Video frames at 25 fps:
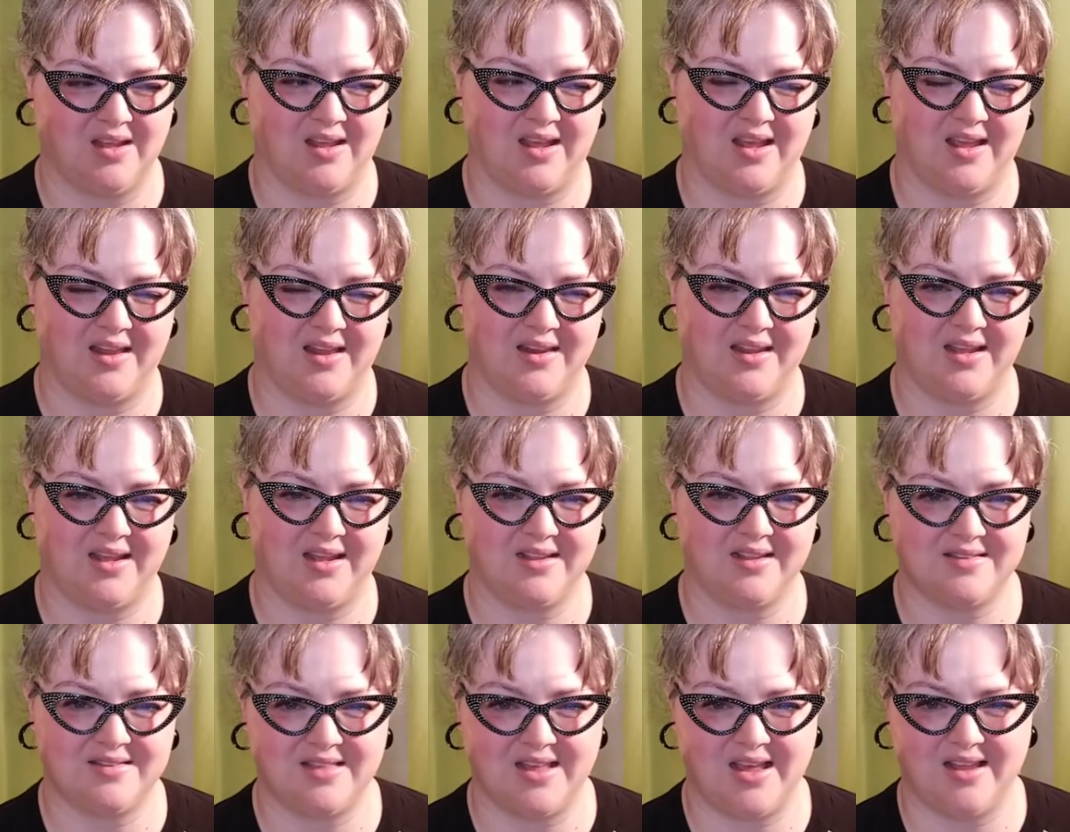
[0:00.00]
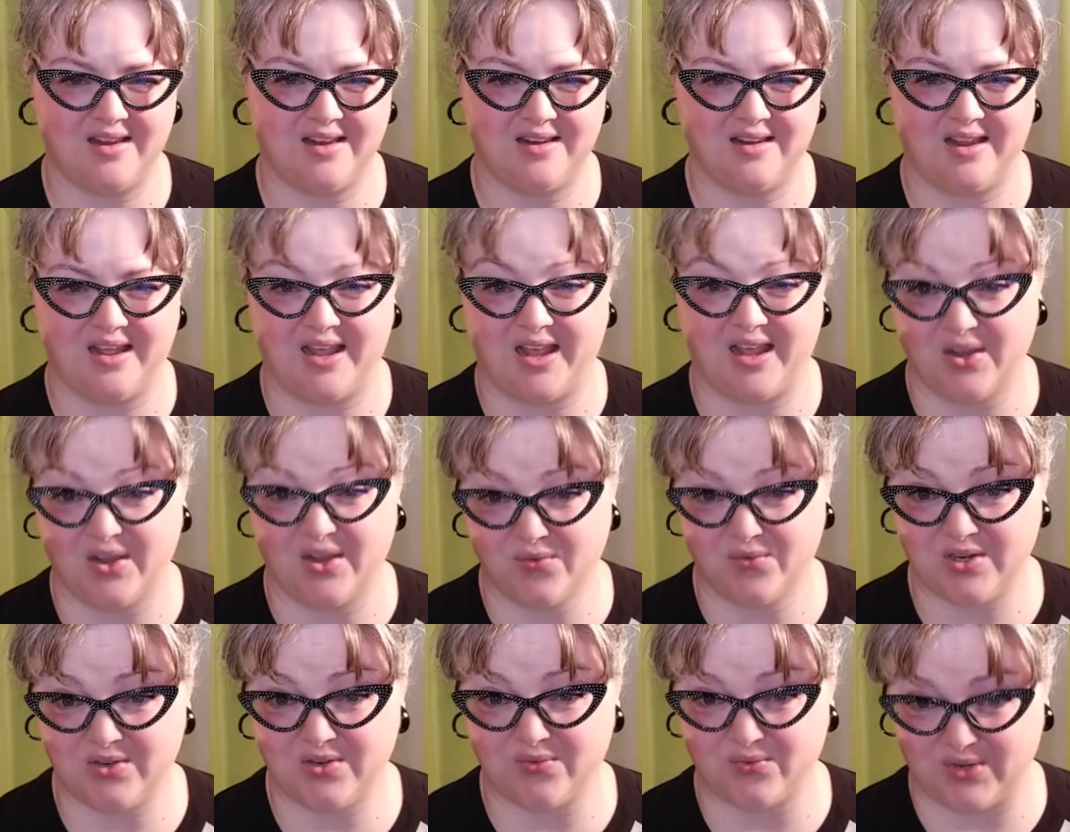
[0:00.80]
and it's that
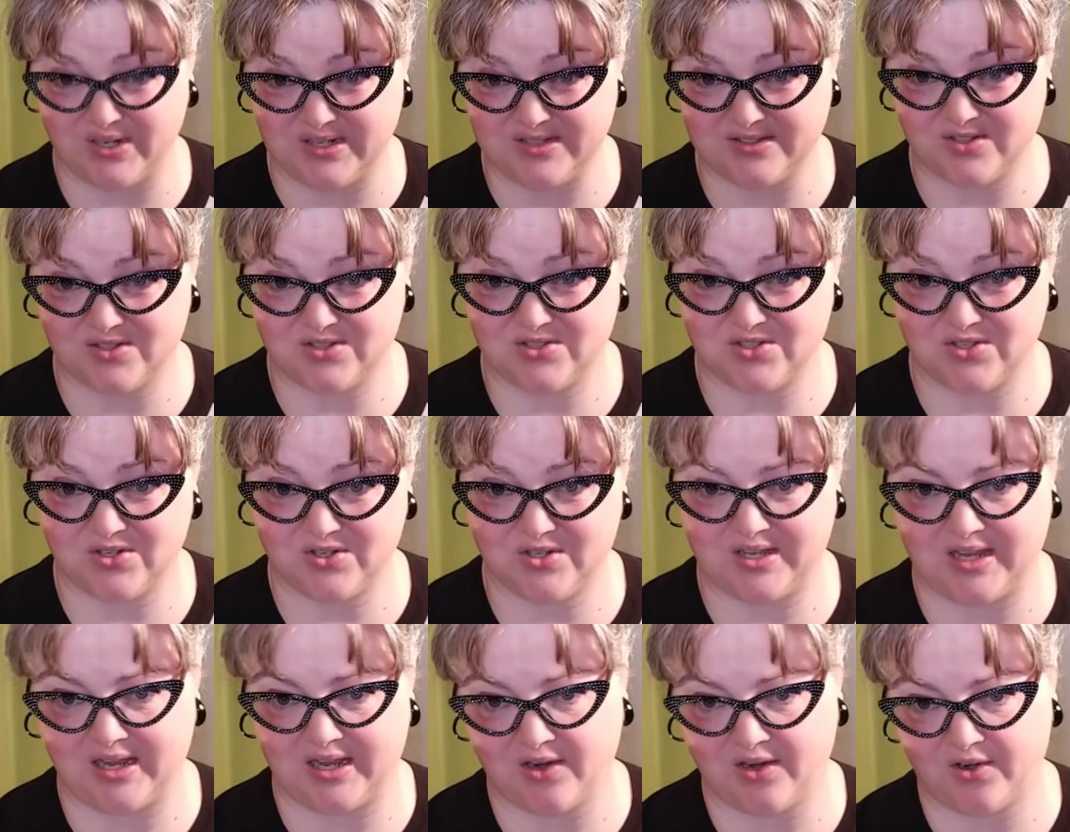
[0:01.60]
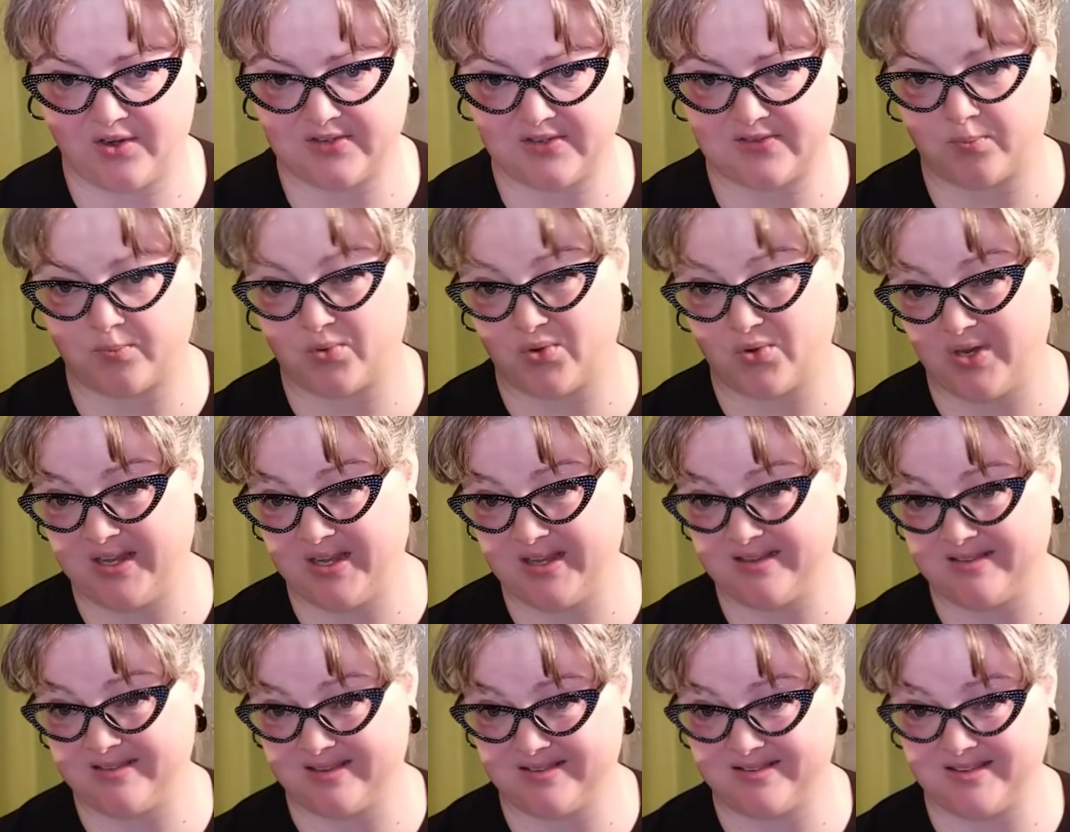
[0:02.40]
every researcher carries pre
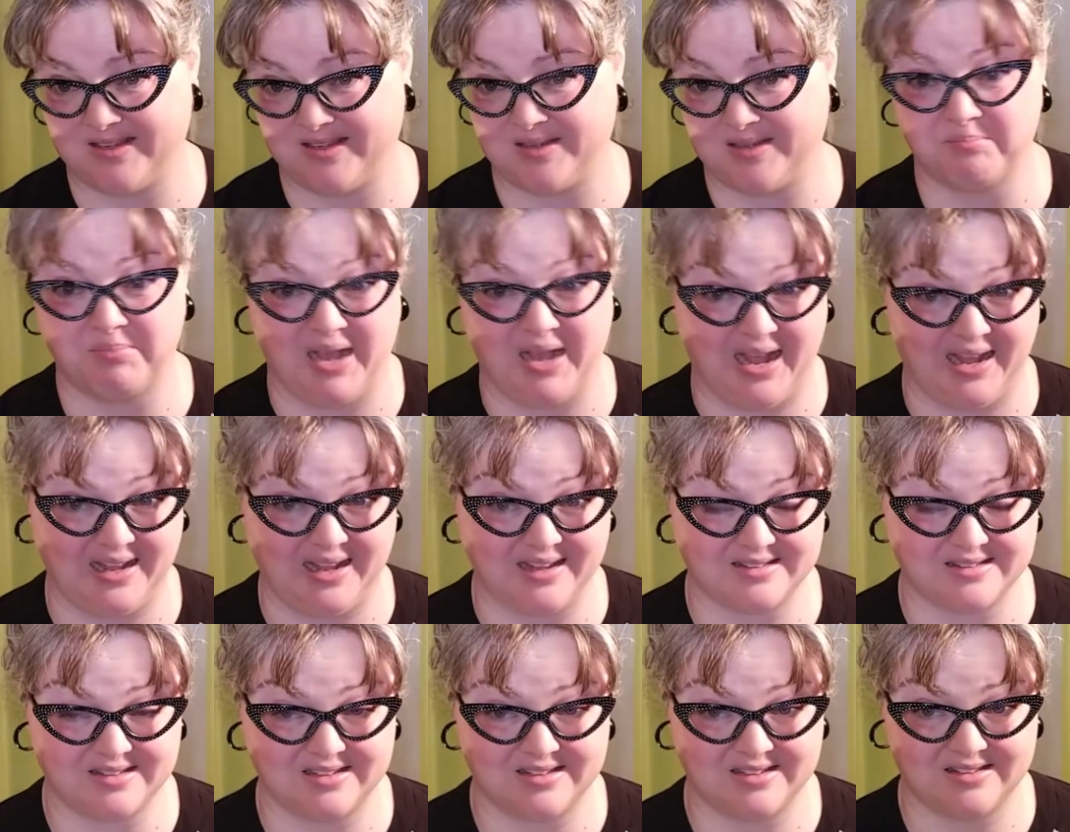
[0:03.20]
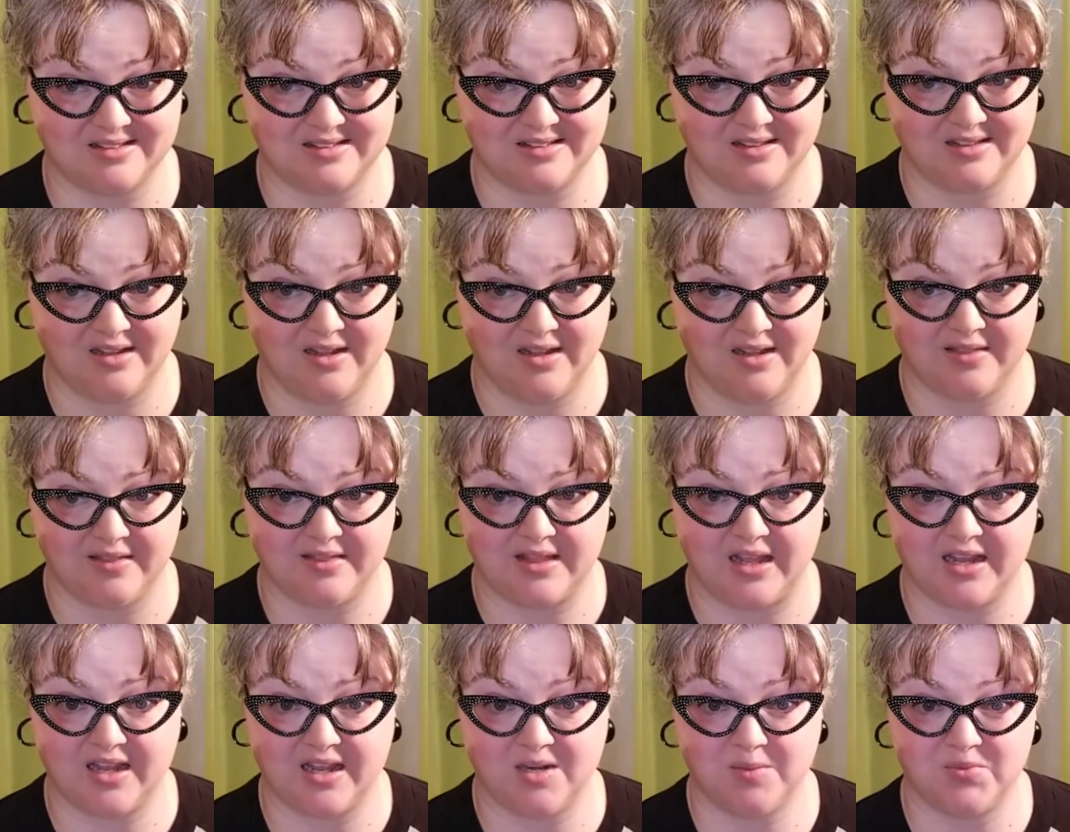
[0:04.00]
existing biases
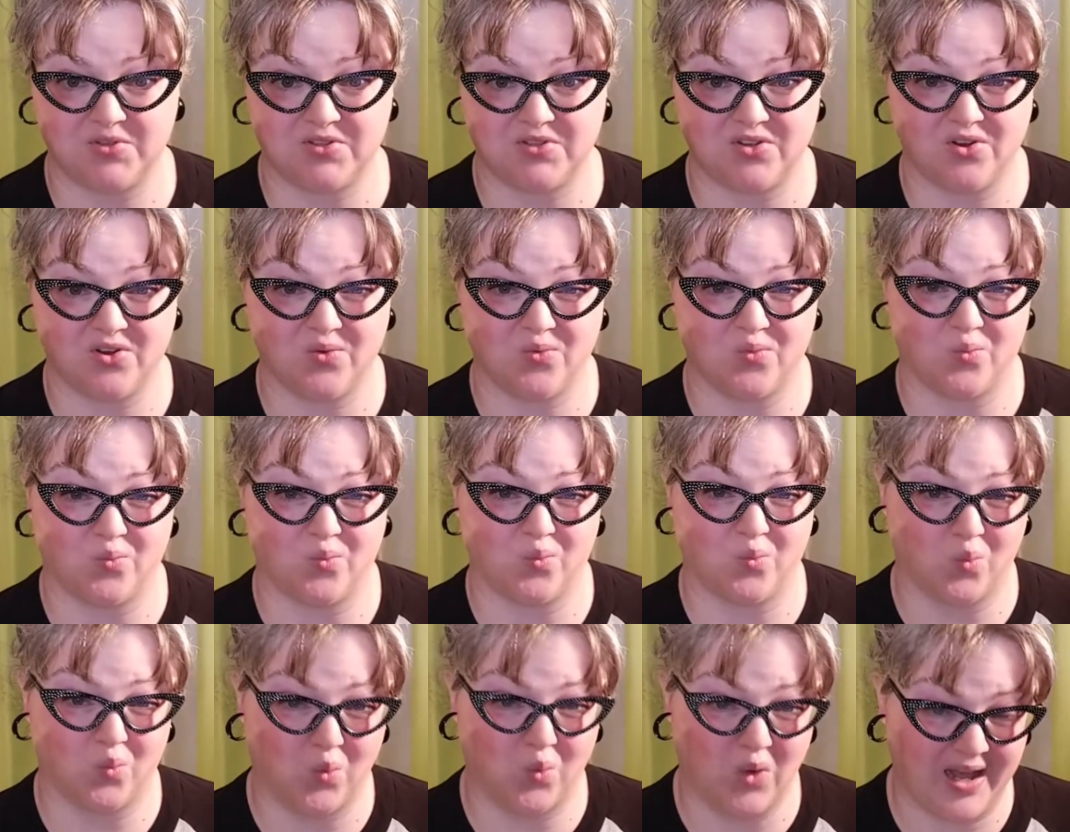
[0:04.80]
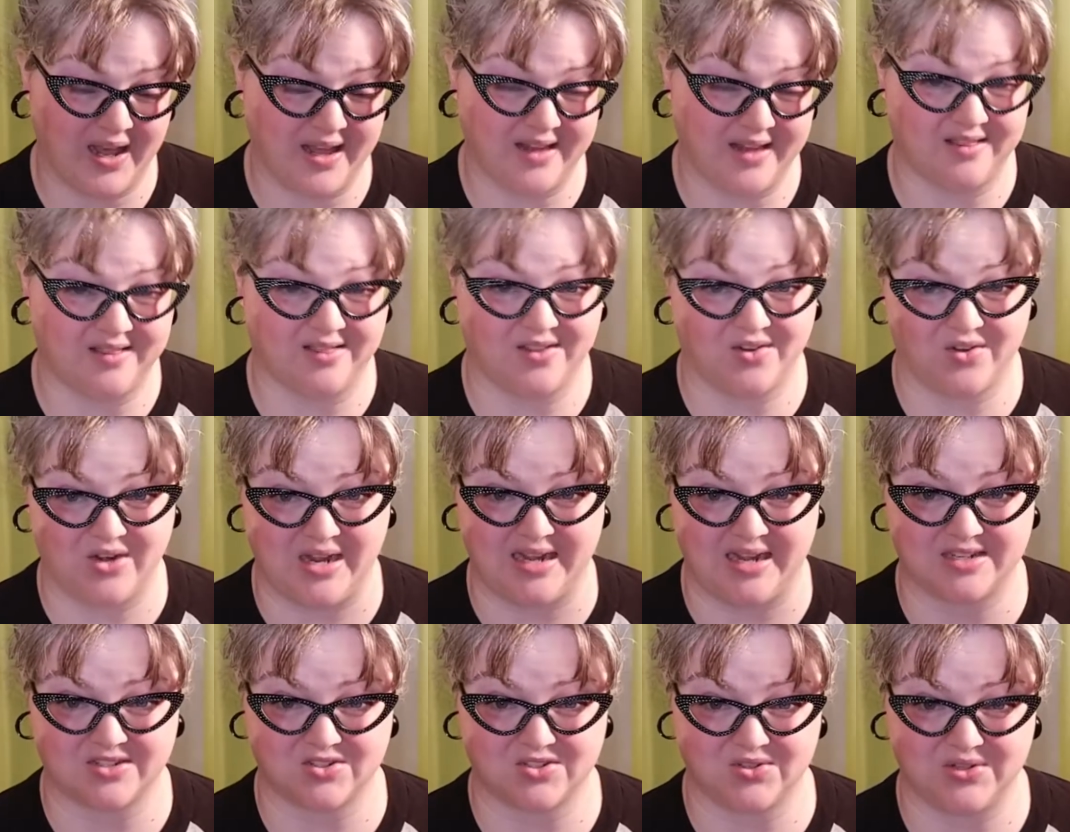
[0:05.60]
that can obscure what they're
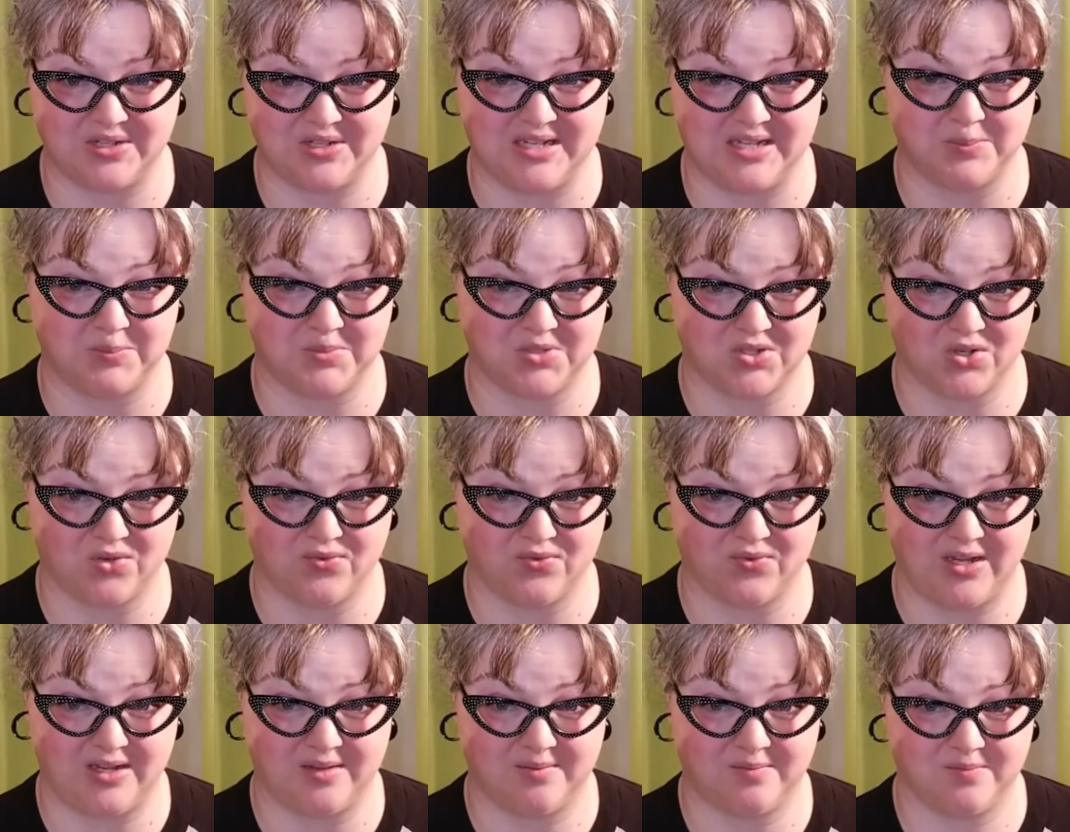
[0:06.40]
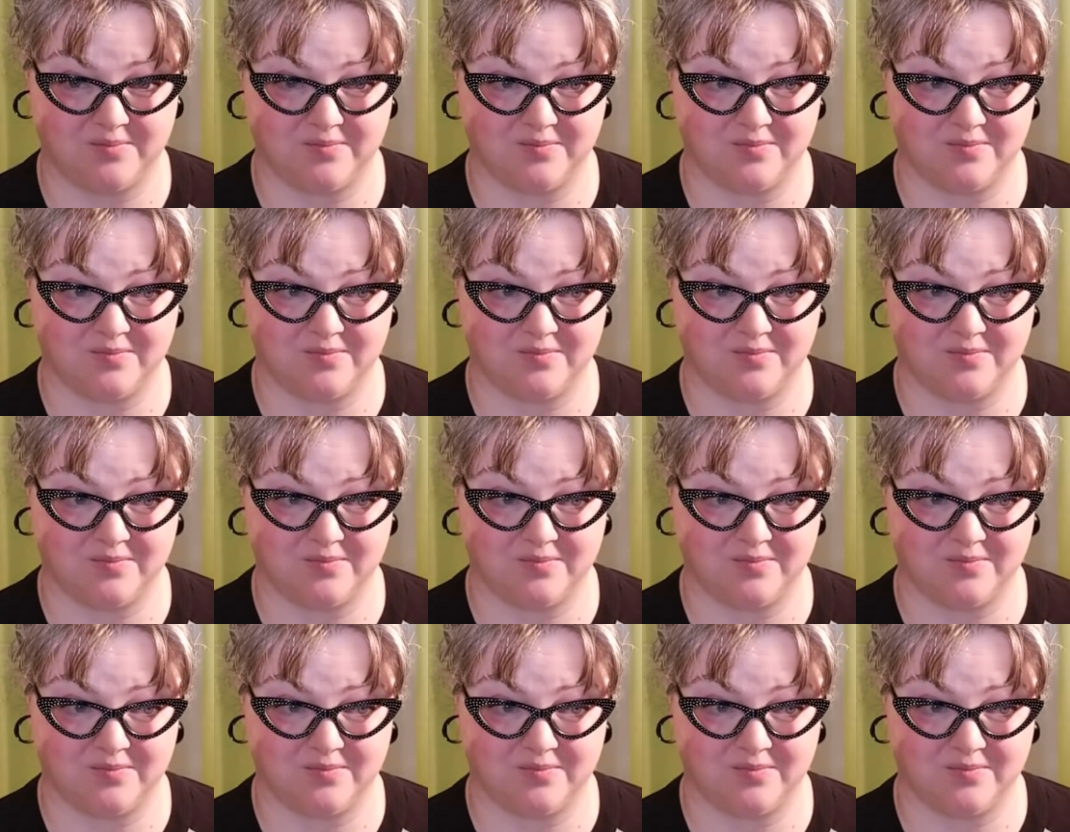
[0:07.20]
actually observing.